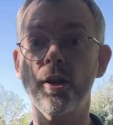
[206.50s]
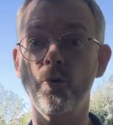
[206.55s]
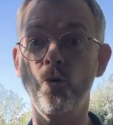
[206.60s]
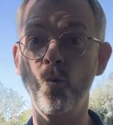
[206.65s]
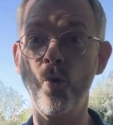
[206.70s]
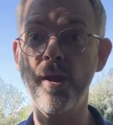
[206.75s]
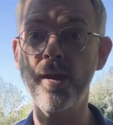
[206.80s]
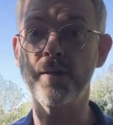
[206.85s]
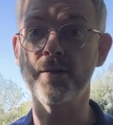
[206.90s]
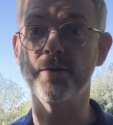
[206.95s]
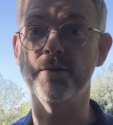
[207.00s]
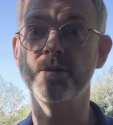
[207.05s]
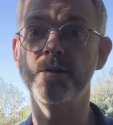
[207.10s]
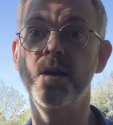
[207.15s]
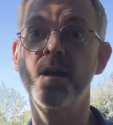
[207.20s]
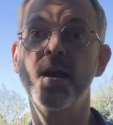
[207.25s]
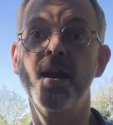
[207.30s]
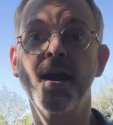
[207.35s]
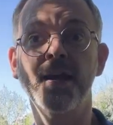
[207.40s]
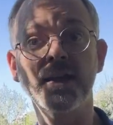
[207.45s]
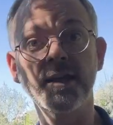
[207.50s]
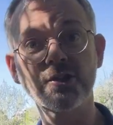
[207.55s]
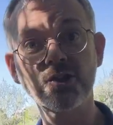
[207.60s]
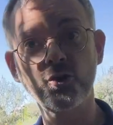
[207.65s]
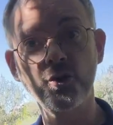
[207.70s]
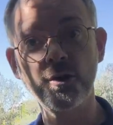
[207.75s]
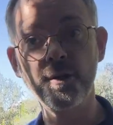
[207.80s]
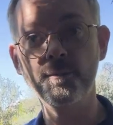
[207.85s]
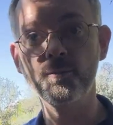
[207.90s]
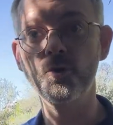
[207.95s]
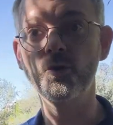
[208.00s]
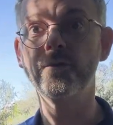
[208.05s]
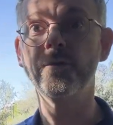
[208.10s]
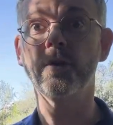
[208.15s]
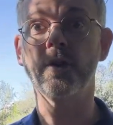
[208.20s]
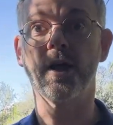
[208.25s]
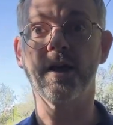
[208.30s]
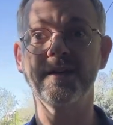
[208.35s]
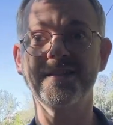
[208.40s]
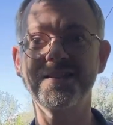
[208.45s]
of wind, and that's going to move a
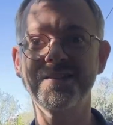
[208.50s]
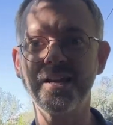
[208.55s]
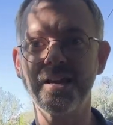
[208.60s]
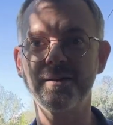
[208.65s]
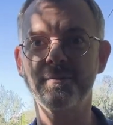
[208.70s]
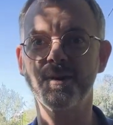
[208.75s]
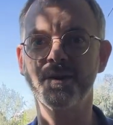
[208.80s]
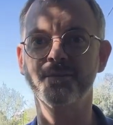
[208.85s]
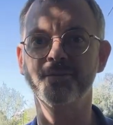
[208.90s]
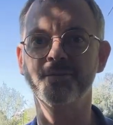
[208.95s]
lot of sediment.